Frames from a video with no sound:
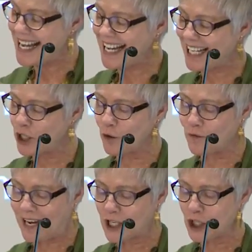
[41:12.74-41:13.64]

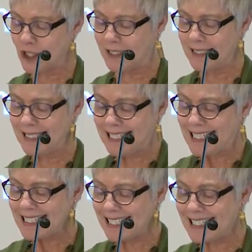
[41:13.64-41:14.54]
innovation
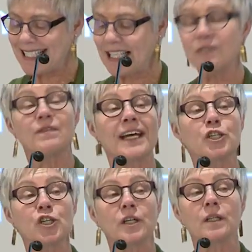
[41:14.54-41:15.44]
since the
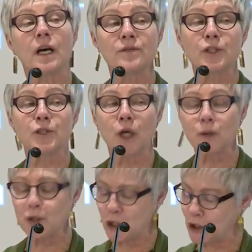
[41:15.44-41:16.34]
invention of the
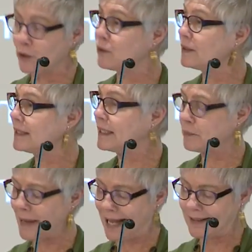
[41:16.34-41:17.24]
toe shoe in
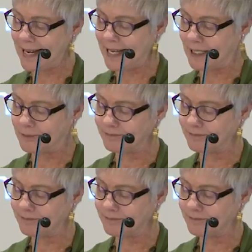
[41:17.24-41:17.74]
ballet.